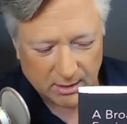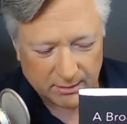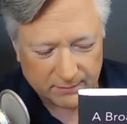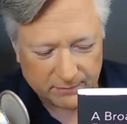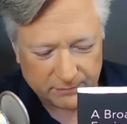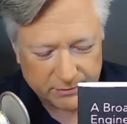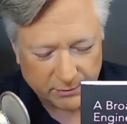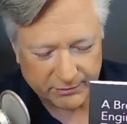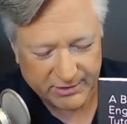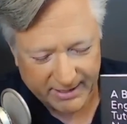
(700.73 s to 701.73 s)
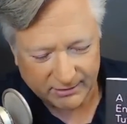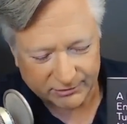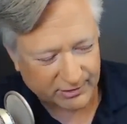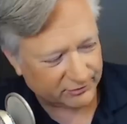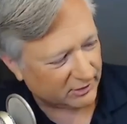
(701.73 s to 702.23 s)
uh, you know, the
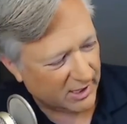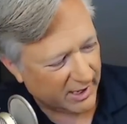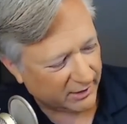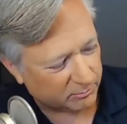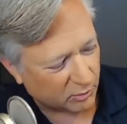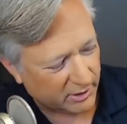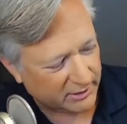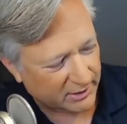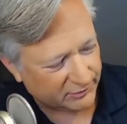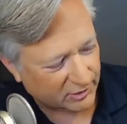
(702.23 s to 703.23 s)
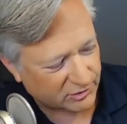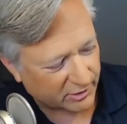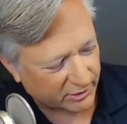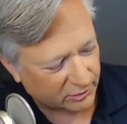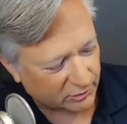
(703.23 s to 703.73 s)
title says a lot: A Broadcast
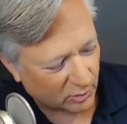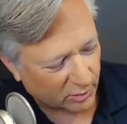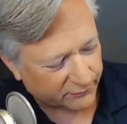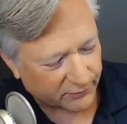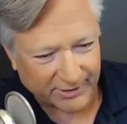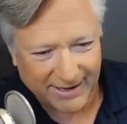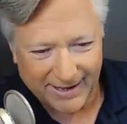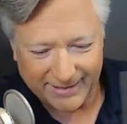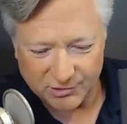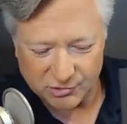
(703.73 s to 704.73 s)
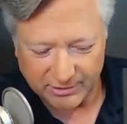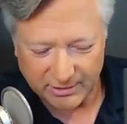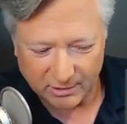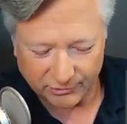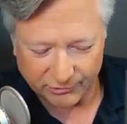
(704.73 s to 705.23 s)
Engineering Tutorial for
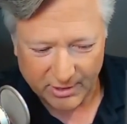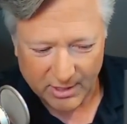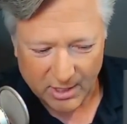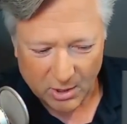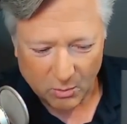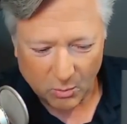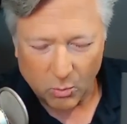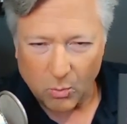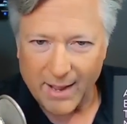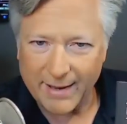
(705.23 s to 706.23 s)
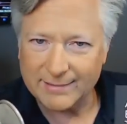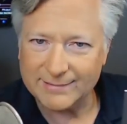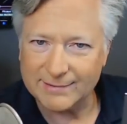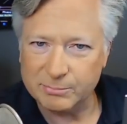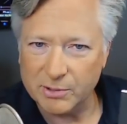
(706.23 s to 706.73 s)
Non-Engineers. Why
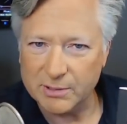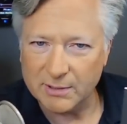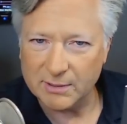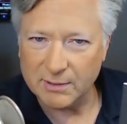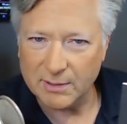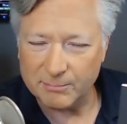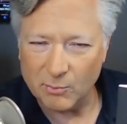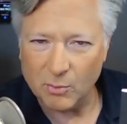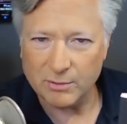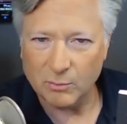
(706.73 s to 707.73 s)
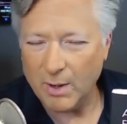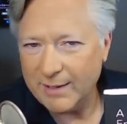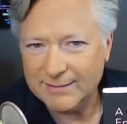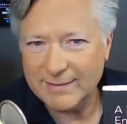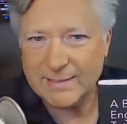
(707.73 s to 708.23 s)
is this book important?
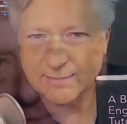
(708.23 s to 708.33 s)
Why is